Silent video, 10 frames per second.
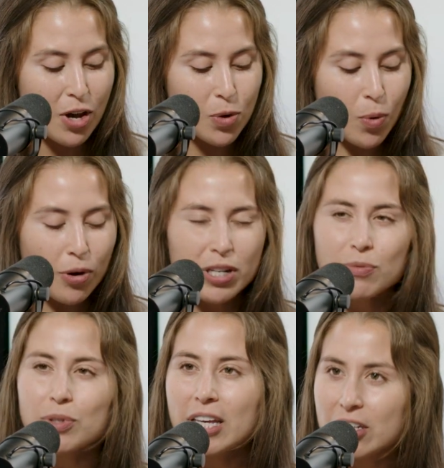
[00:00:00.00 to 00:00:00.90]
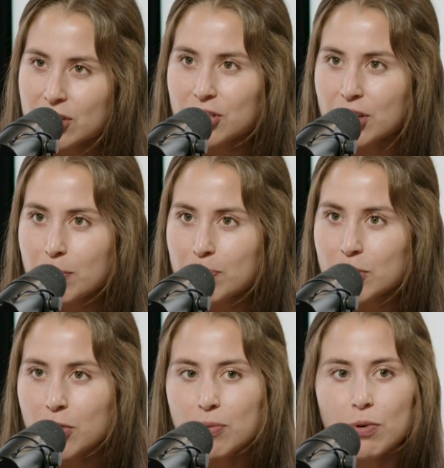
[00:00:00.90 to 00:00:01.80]
quality of relationship,
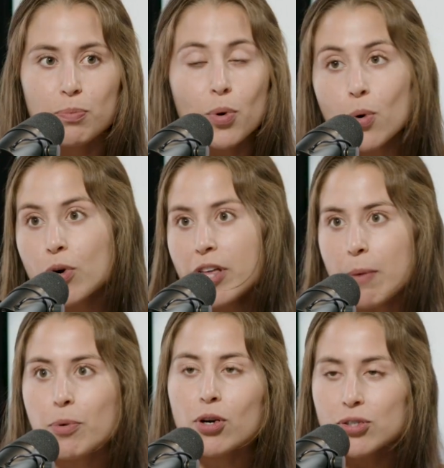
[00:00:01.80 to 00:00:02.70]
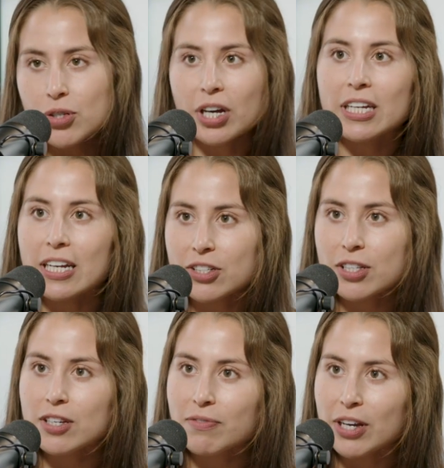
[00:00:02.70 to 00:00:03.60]
so the rapport, that personal connection
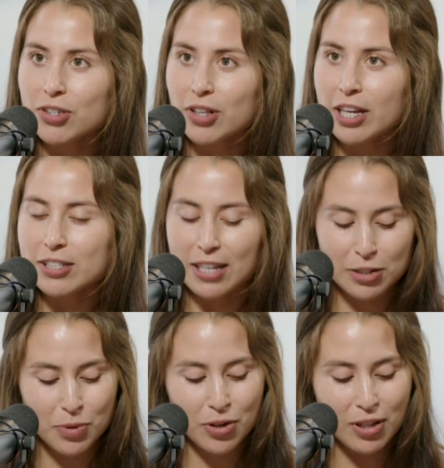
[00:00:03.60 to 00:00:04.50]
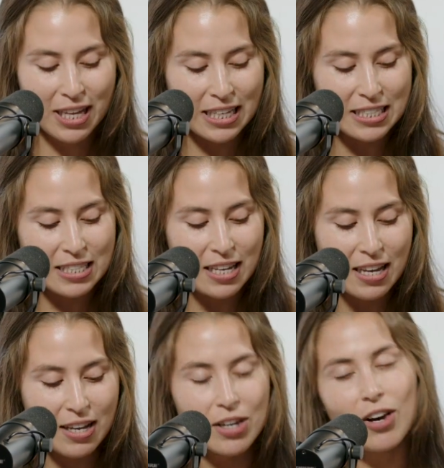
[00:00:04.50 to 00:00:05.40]
the advisor has with their client,
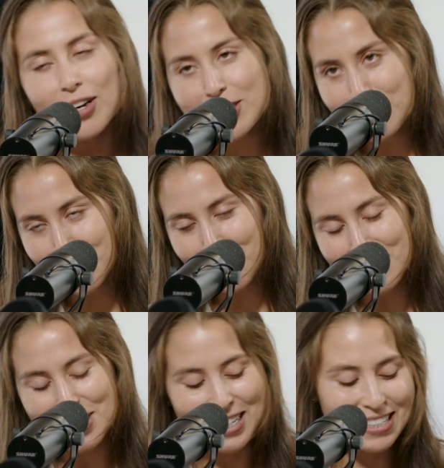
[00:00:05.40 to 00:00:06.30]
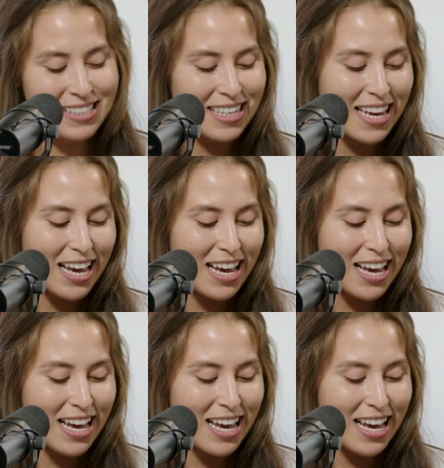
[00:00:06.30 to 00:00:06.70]
cost of services,